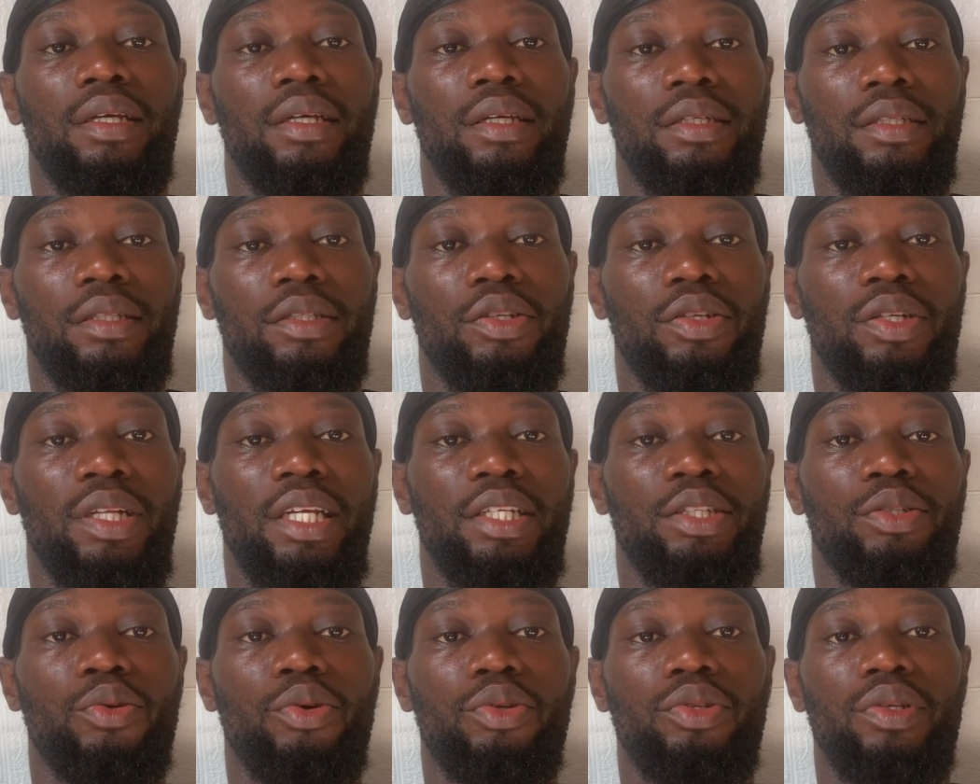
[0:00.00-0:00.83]
So let's
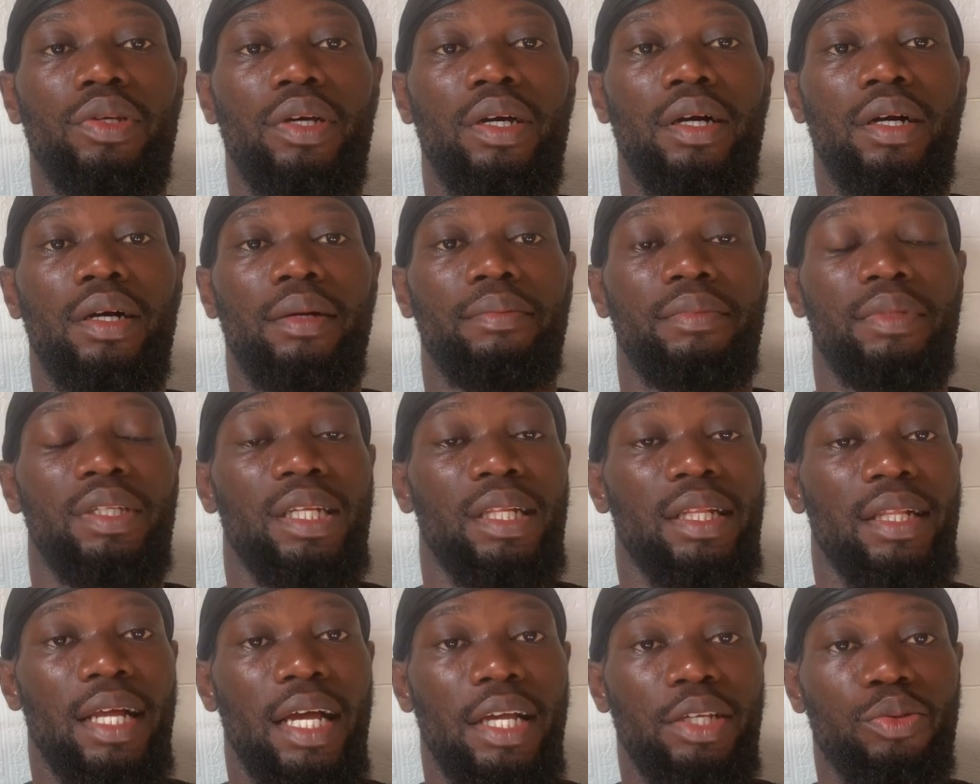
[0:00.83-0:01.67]
go to the
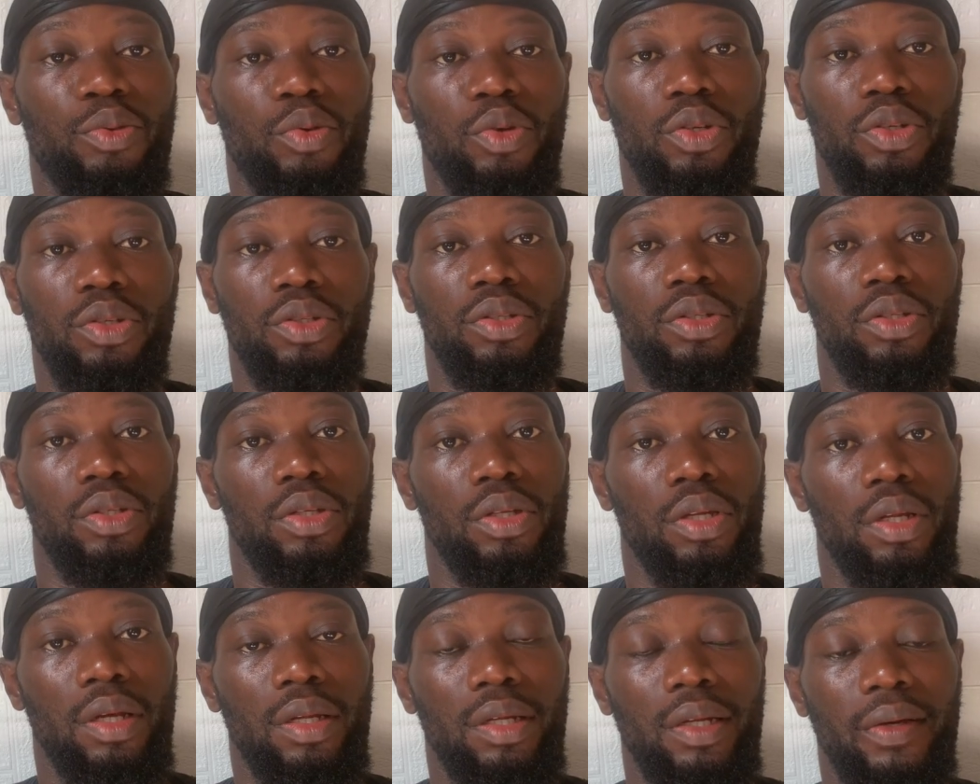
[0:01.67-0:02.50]
last one
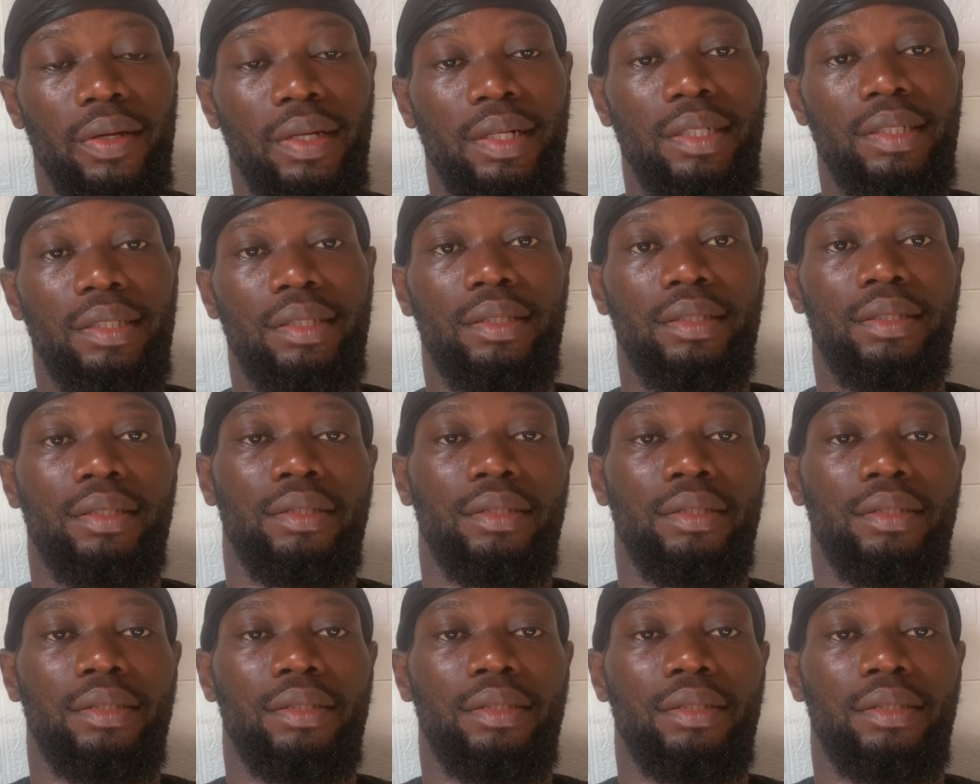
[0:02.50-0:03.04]
on our list.